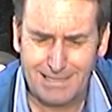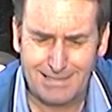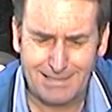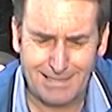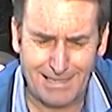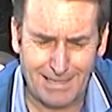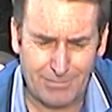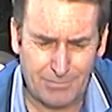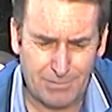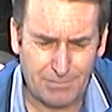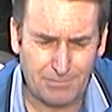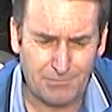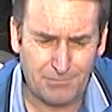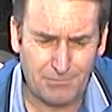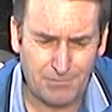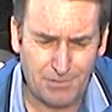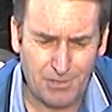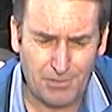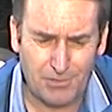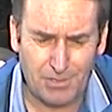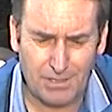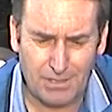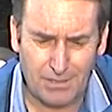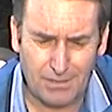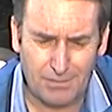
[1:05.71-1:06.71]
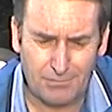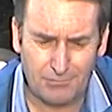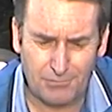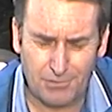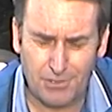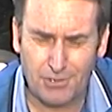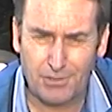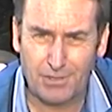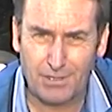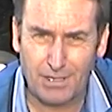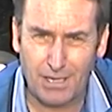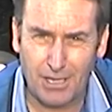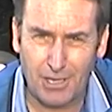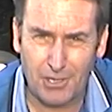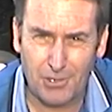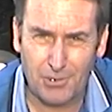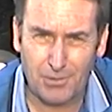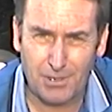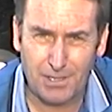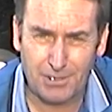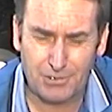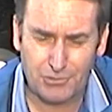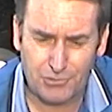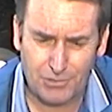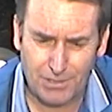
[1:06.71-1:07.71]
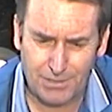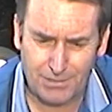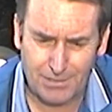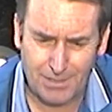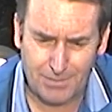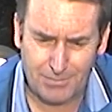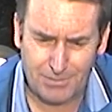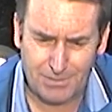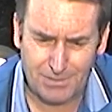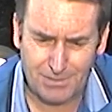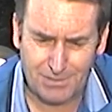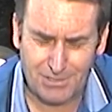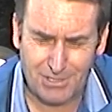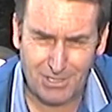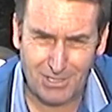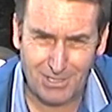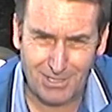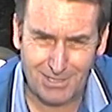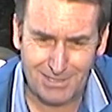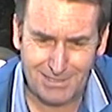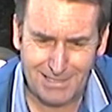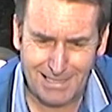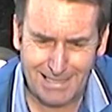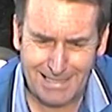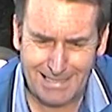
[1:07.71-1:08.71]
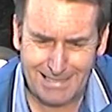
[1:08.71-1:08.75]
They have some very low tread depths in the tyres.